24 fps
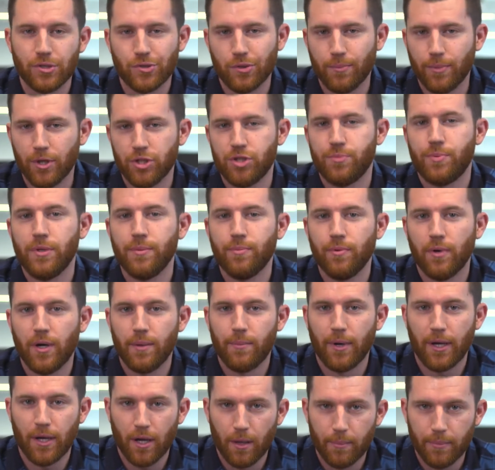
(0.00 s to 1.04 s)
to a bunch of people at
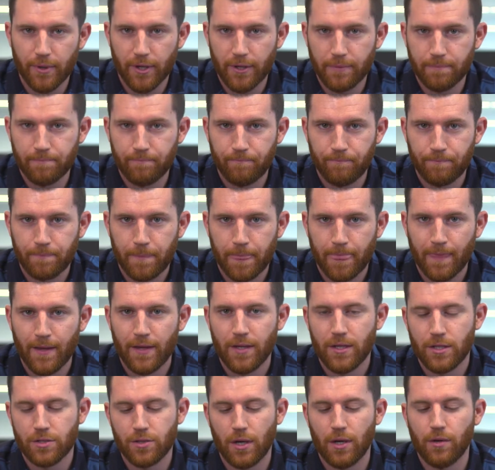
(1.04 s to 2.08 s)
my company.
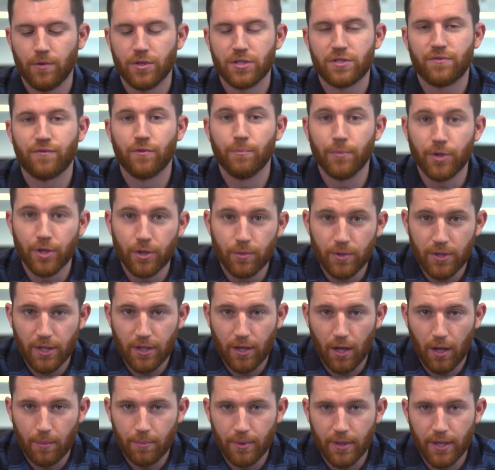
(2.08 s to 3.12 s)
So I was familiar with the
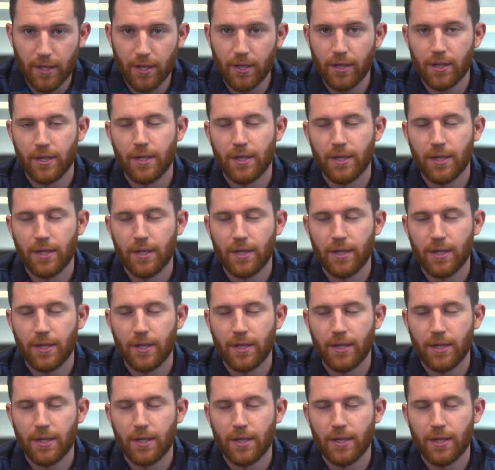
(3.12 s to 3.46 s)
company.